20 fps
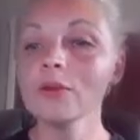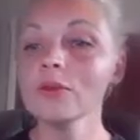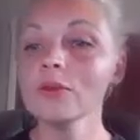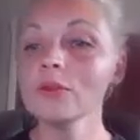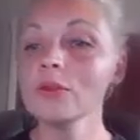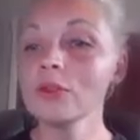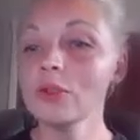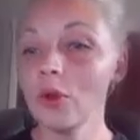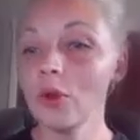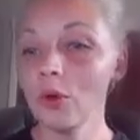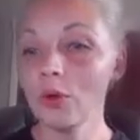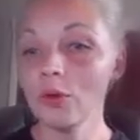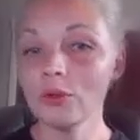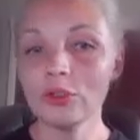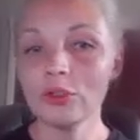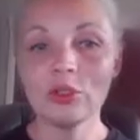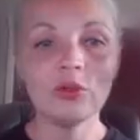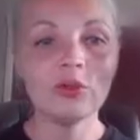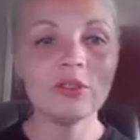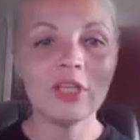So
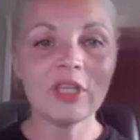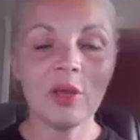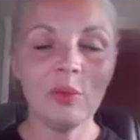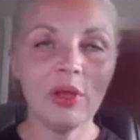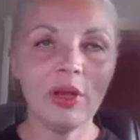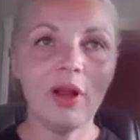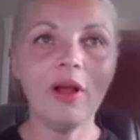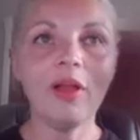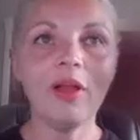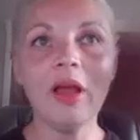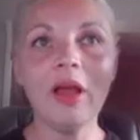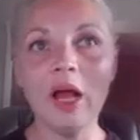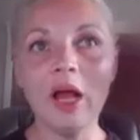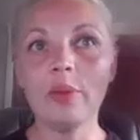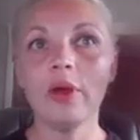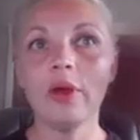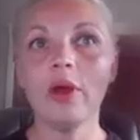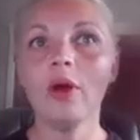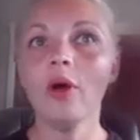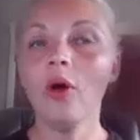to sum it all up,
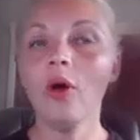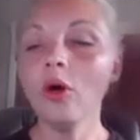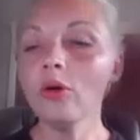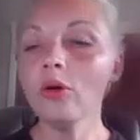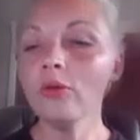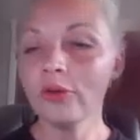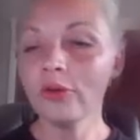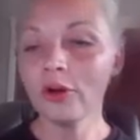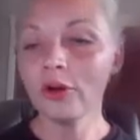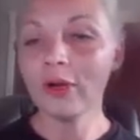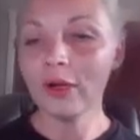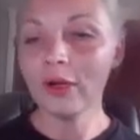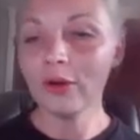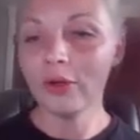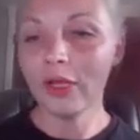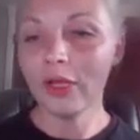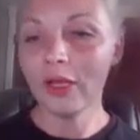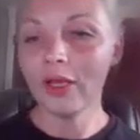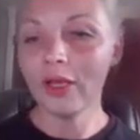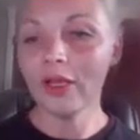
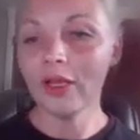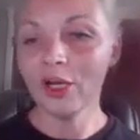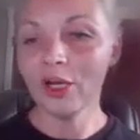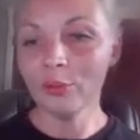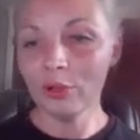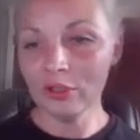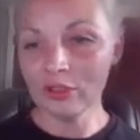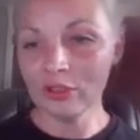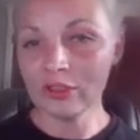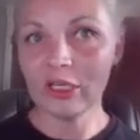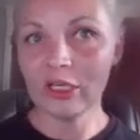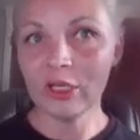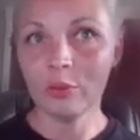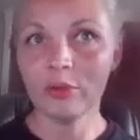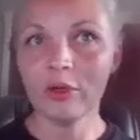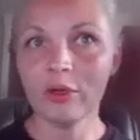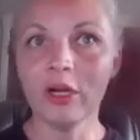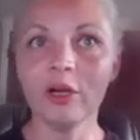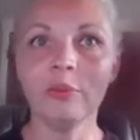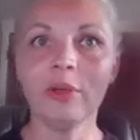overcrowding in our emergency
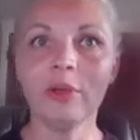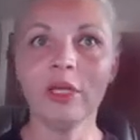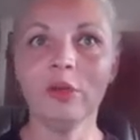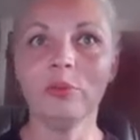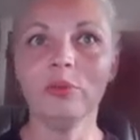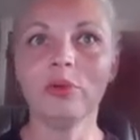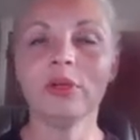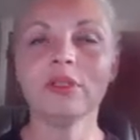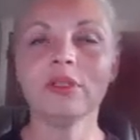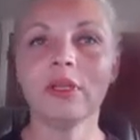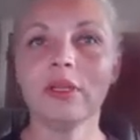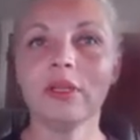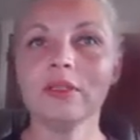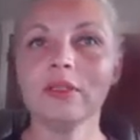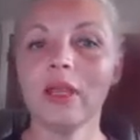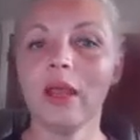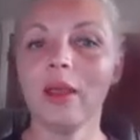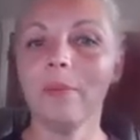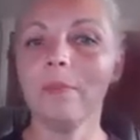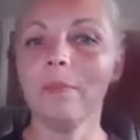department presents
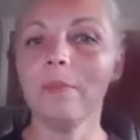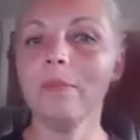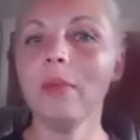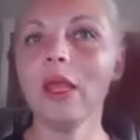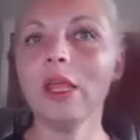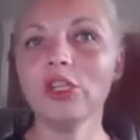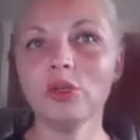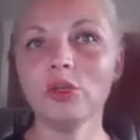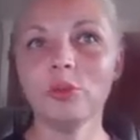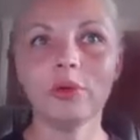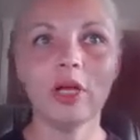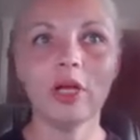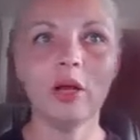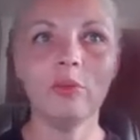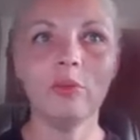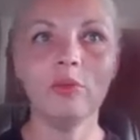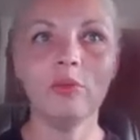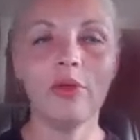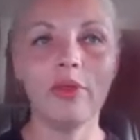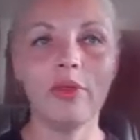a major
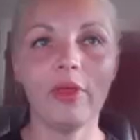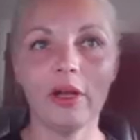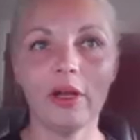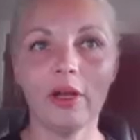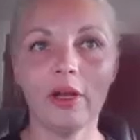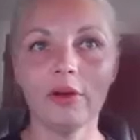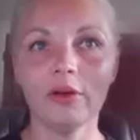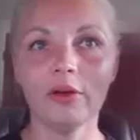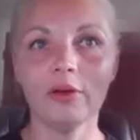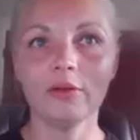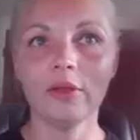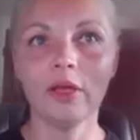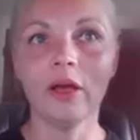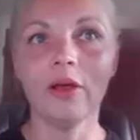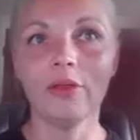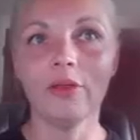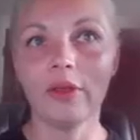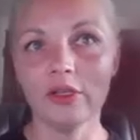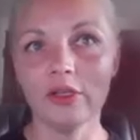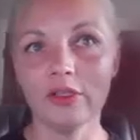problem within our
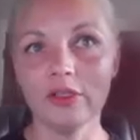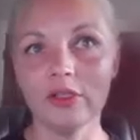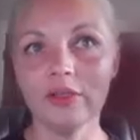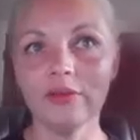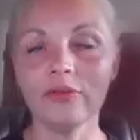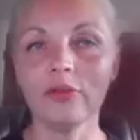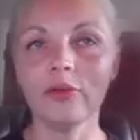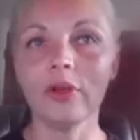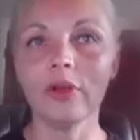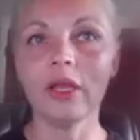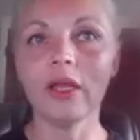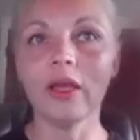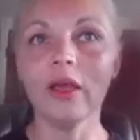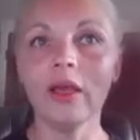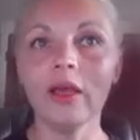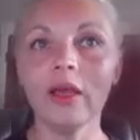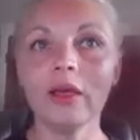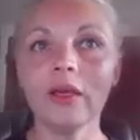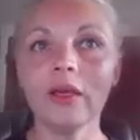healthcare delivery.